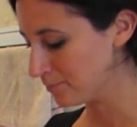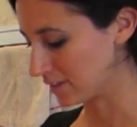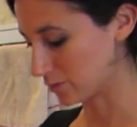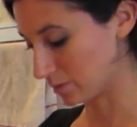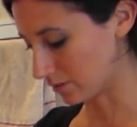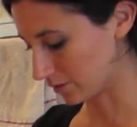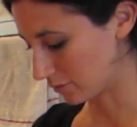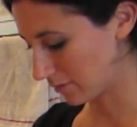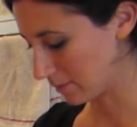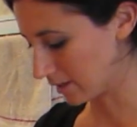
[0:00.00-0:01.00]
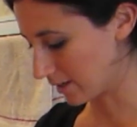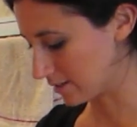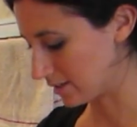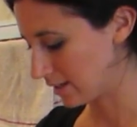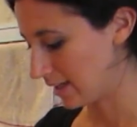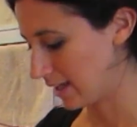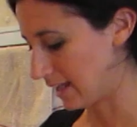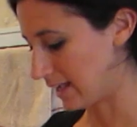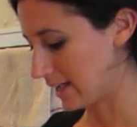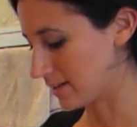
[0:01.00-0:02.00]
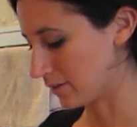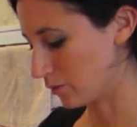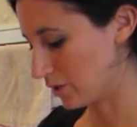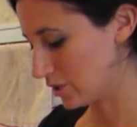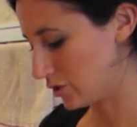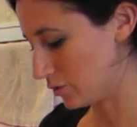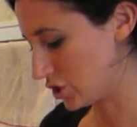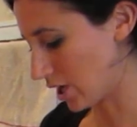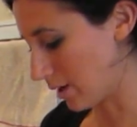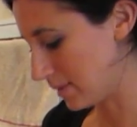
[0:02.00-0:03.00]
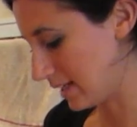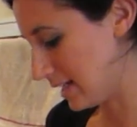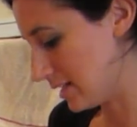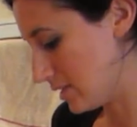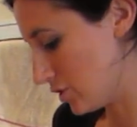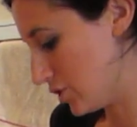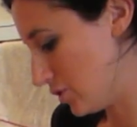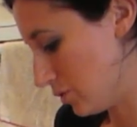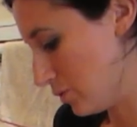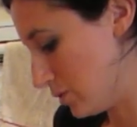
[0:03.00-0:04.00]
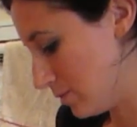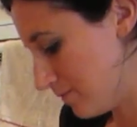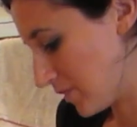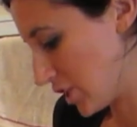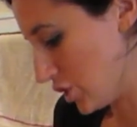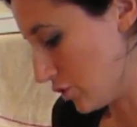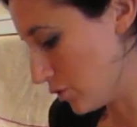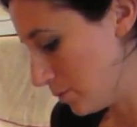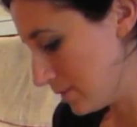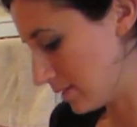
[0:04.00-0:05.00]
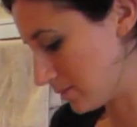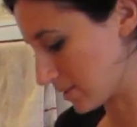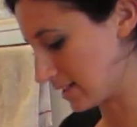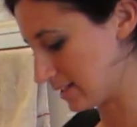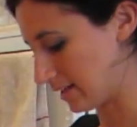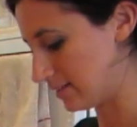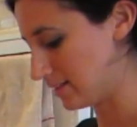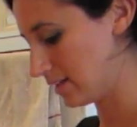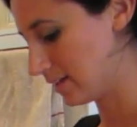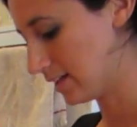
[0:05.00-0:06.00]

This one's also from the garden, and I'm going to chop it into cubes. I'm just going to dice it,